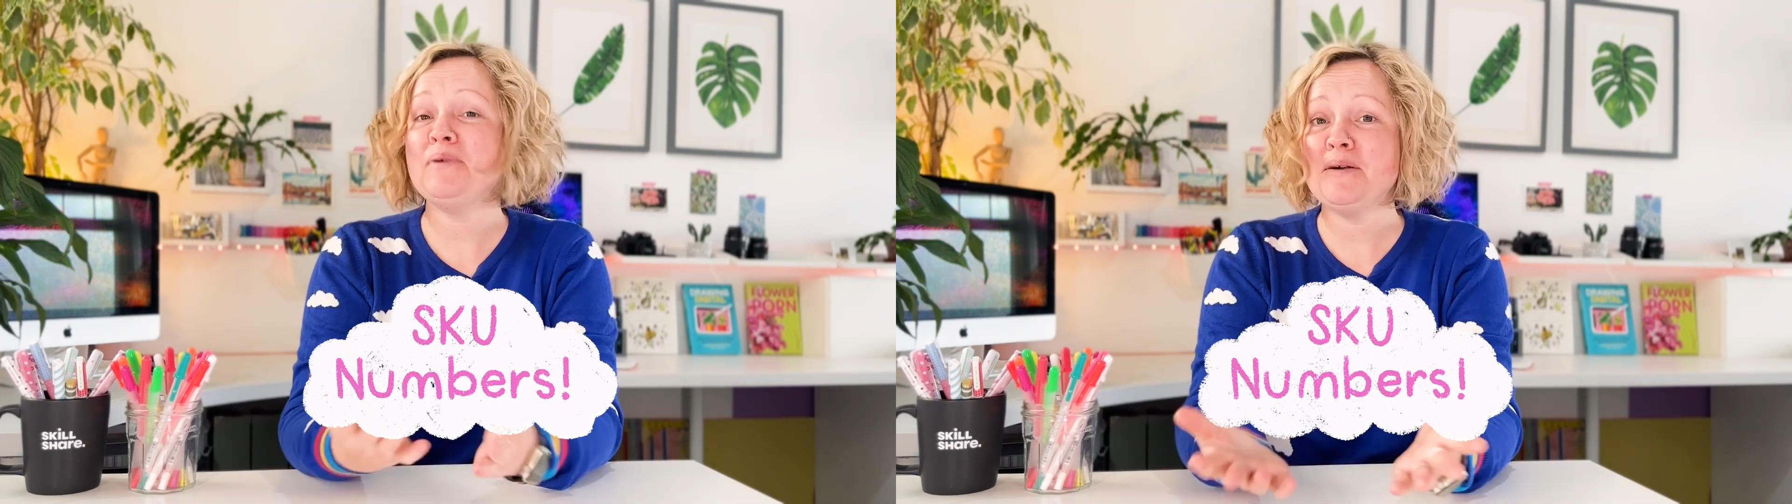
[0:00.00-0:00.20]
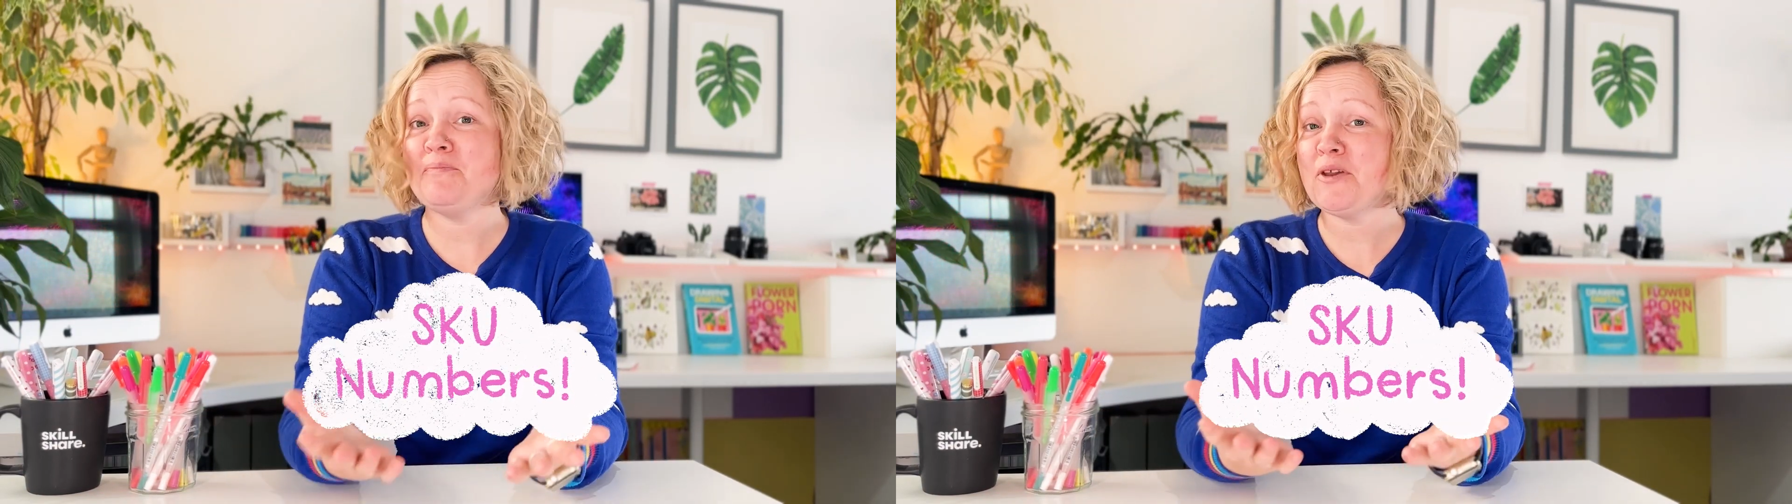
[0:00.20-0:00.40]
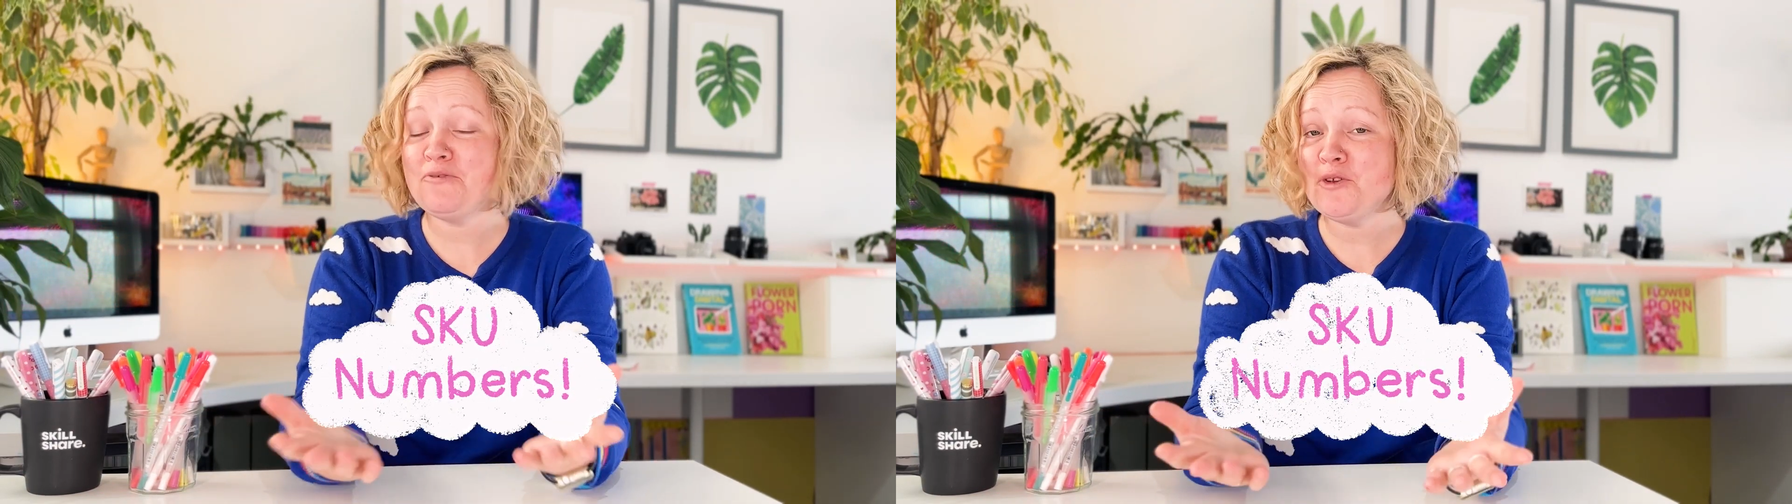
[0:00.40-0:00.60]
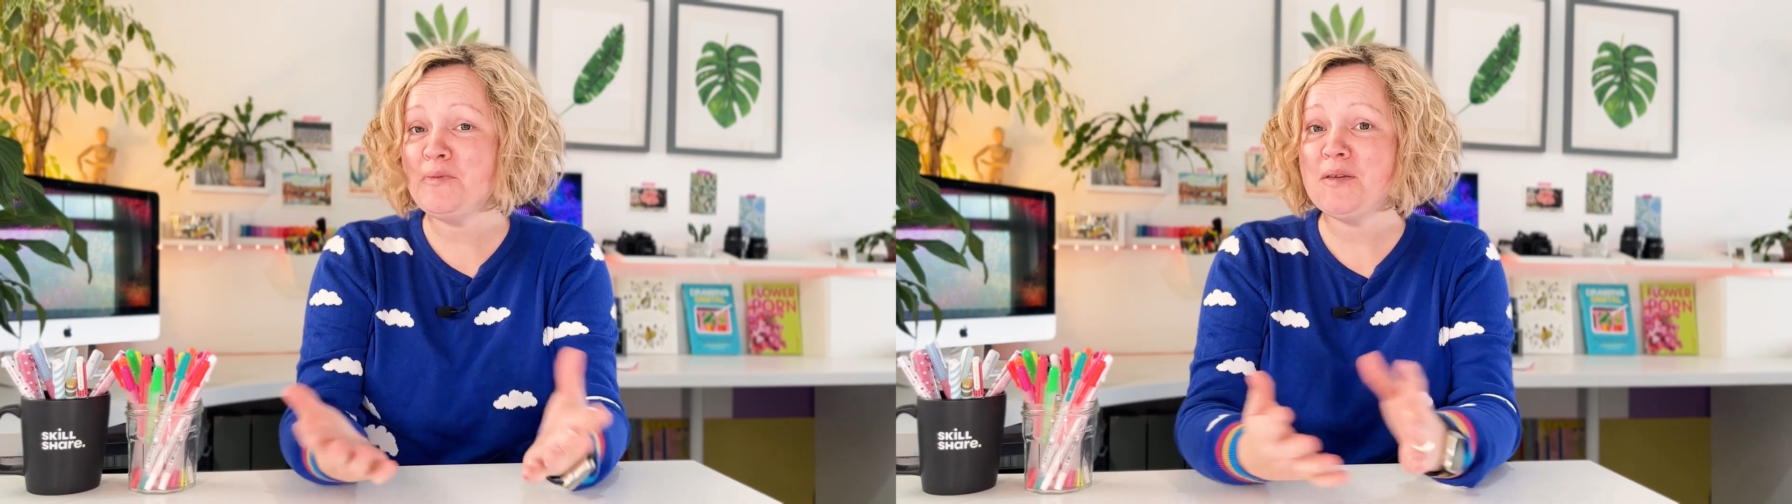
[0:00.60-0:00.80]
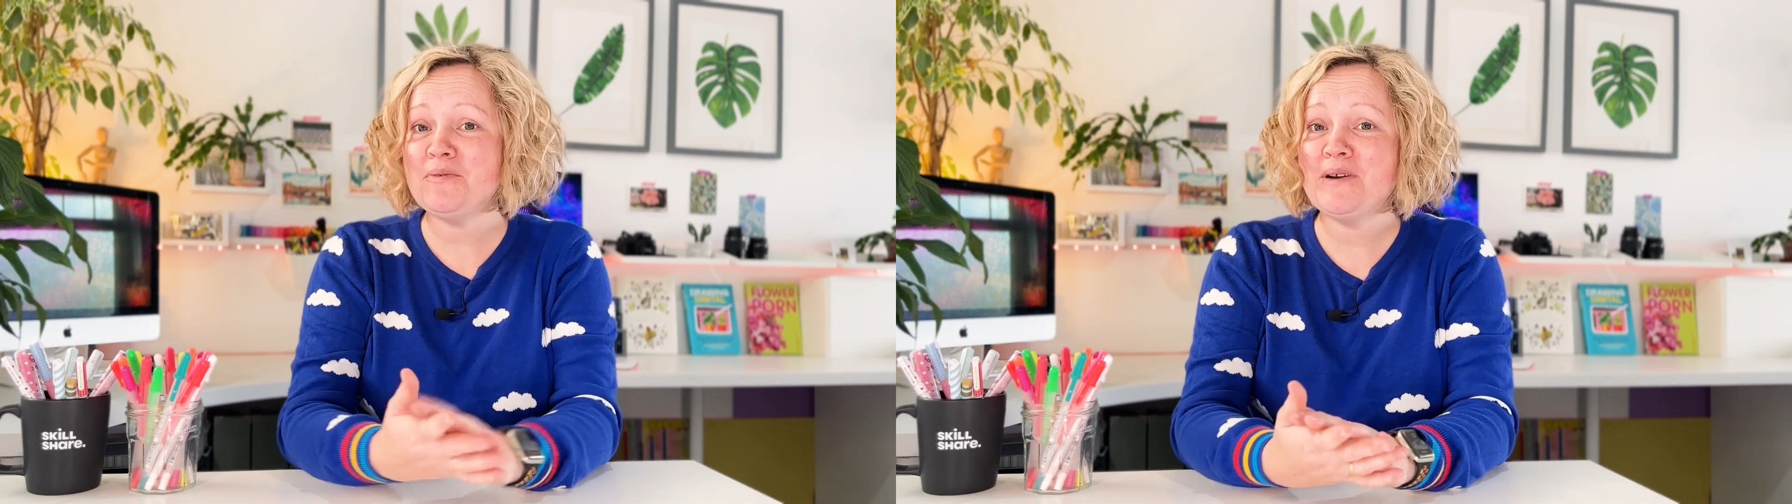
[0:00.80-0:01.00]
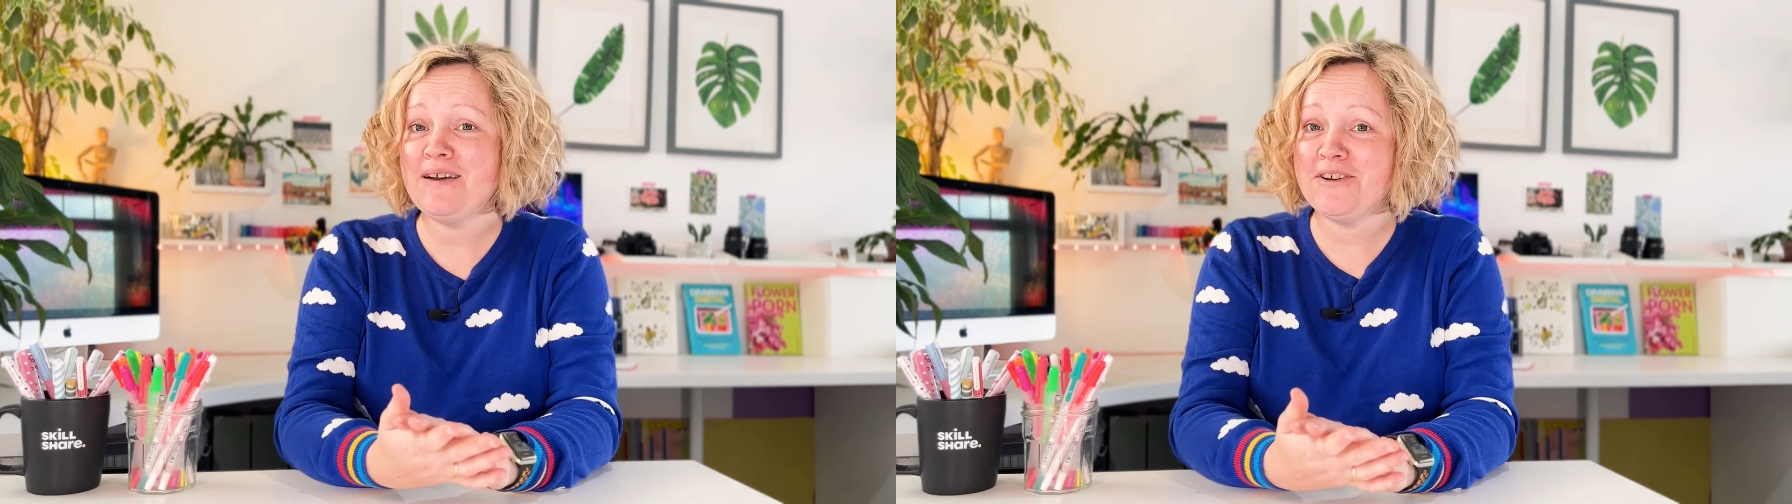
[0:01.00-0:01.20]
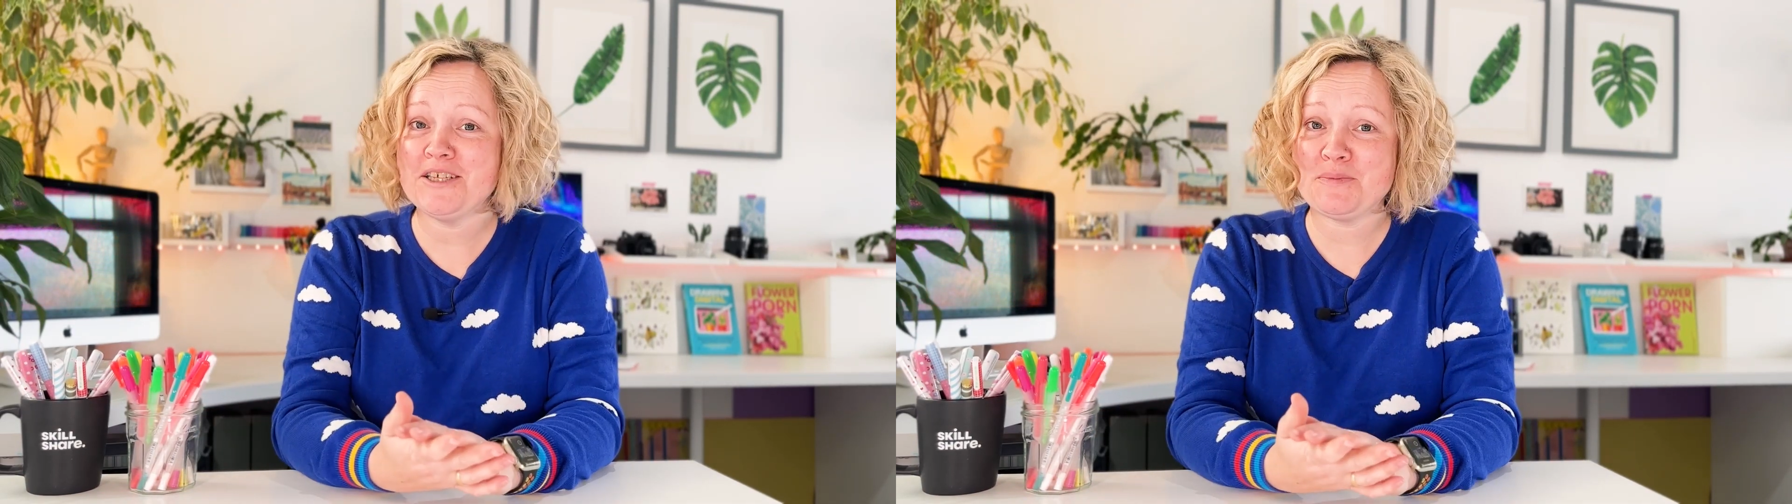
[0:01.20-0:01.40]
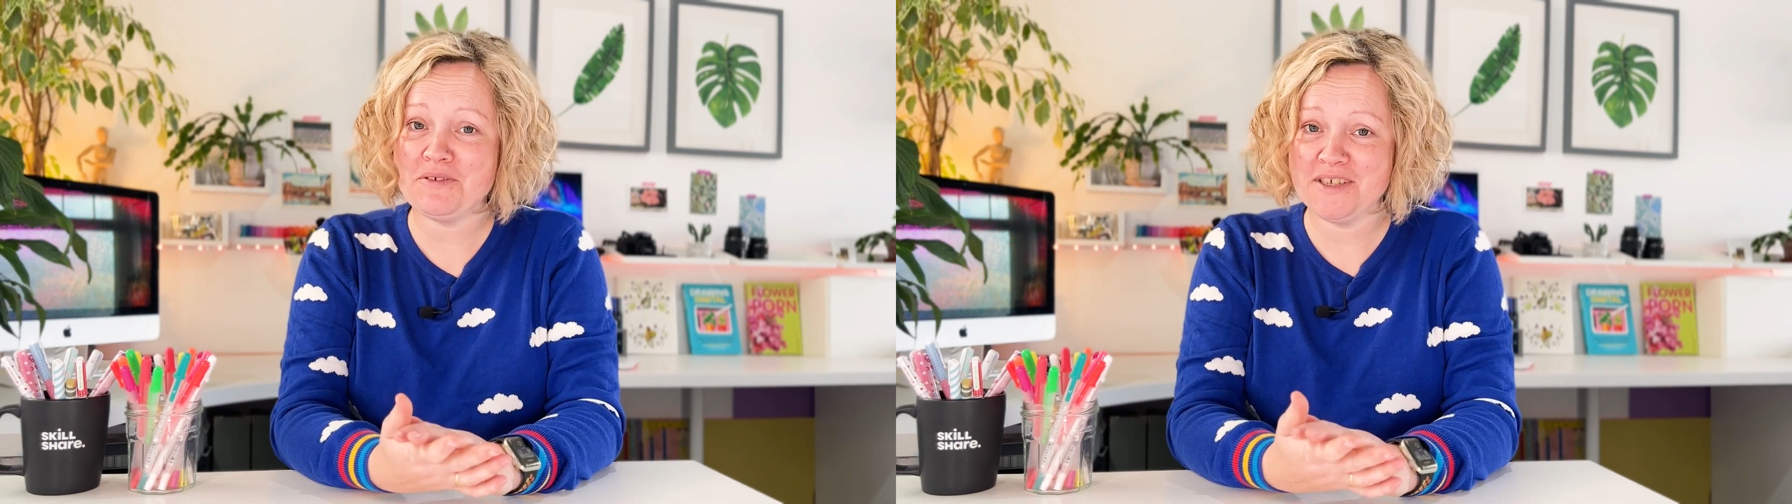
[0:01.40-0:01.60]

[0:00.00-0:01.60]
but a few people have asked me